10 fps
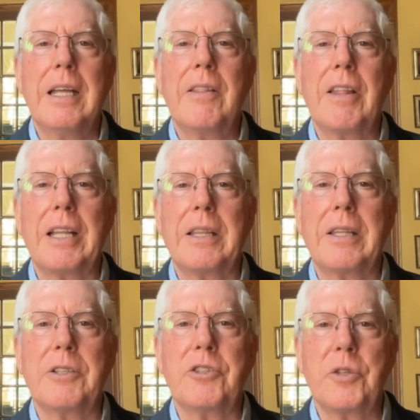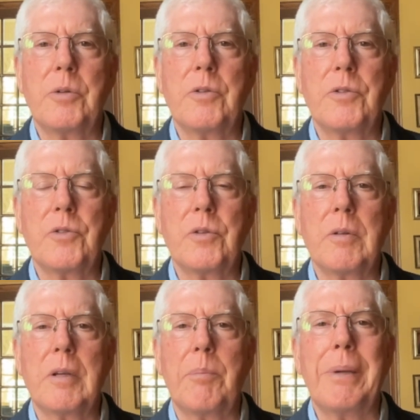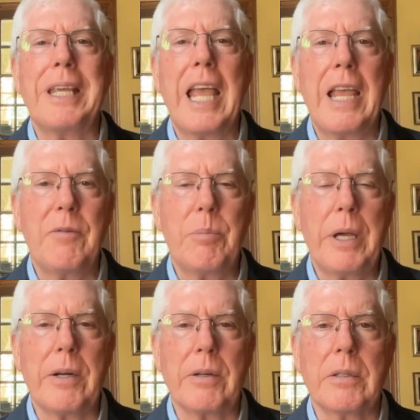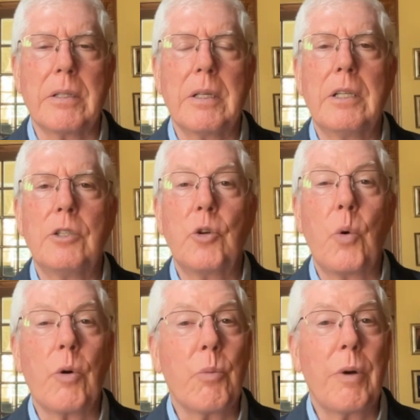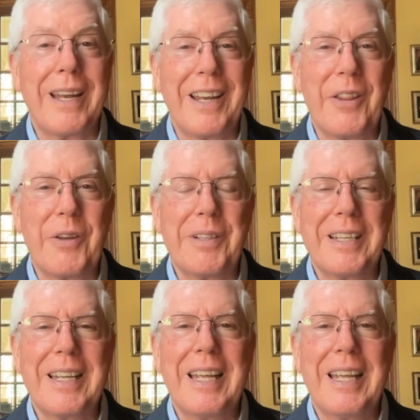that the students behaved better toward one another